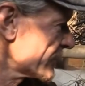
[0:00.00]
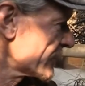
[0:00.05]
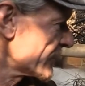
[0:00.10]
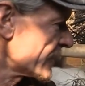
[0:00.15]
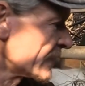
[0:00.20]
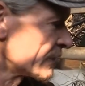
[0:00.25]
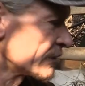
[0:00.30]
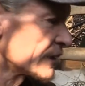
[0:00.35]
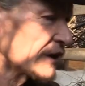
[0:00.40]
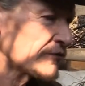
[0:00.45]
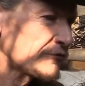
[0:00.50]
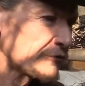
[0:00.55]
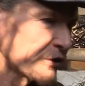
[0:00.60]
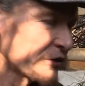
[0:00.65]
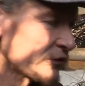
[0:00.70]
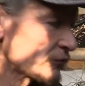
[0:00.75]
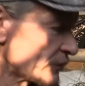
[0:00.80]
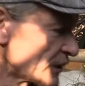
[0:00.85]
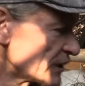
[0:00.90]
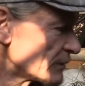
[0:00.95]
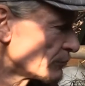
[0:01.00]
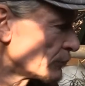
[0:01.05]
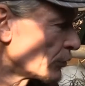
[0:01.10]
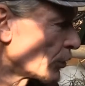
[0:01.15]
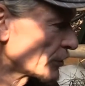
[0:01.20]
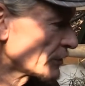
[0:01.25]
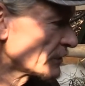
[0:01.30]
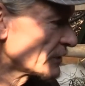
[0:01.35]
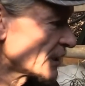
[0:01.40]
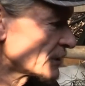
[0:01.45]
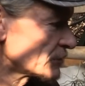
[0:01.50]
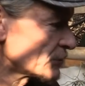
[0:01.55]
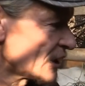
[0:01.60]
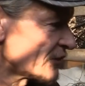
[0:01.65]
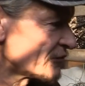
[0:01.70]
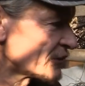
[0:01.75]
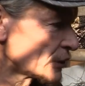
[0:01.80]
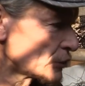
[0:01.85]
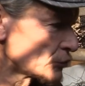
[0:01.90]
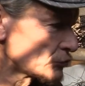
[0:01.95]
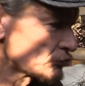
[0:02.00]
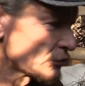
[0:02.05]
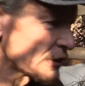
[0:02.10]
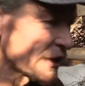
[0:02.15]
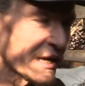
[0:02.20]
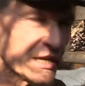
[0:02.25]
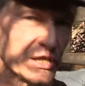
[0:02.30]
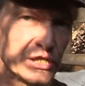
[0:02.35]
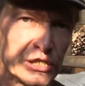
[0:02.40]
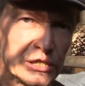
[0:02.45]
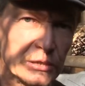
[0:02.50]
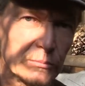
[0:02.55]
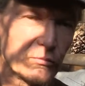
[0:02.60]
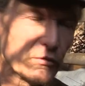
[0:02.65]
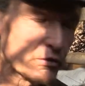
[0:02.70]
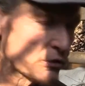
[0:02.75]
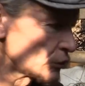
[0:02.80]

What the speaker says: And therefore it's very important that you have a good relationship with